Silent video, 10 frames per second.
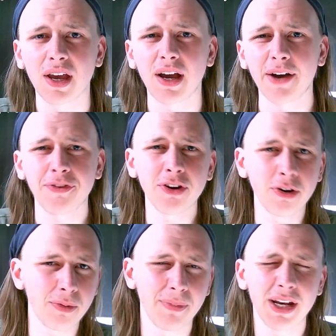I
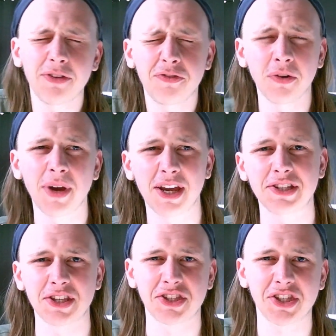feel many filmmakers
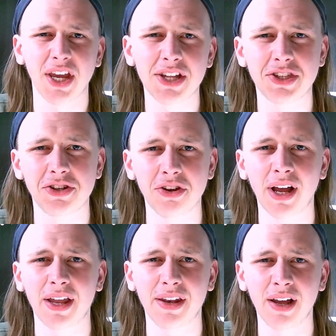are scared to do
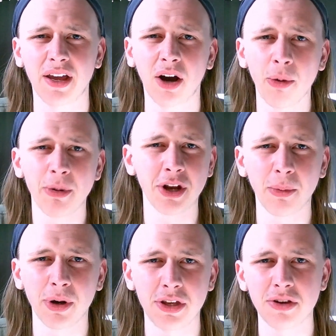that. Like, oh, we don't
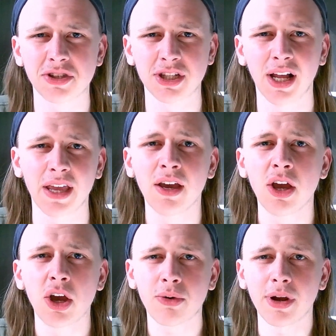want to use like
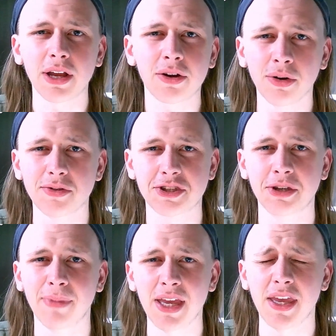quick cuts and
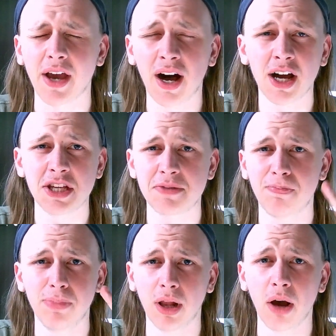make your eyes
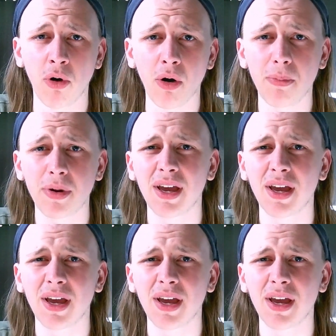blow up.